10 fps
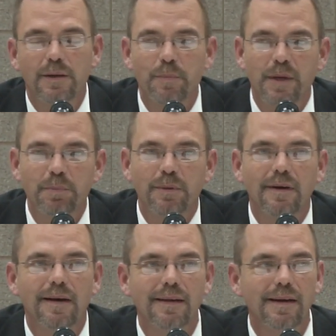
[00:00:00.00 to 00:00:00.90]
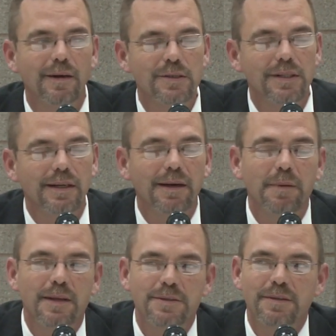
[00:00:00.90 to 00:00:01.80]
and the people that are in the inner city, and
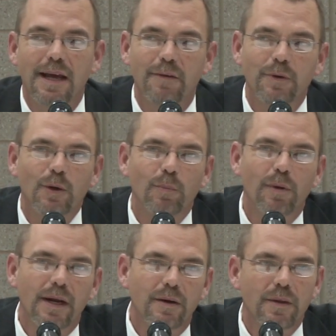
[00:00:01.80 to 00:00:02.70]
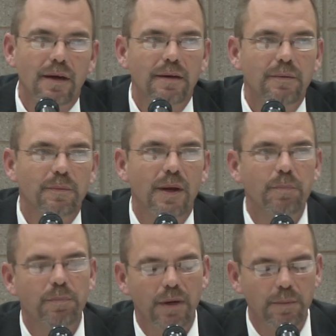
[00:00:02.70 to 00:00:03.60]
that's kind of a no-brainer. They
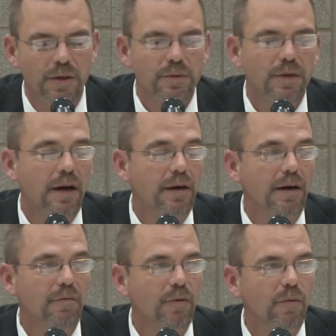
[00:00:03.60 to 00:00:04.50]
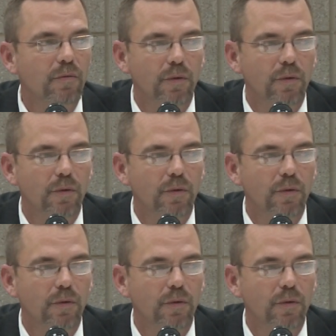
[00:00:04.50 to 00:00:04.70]
pretty much carry our vote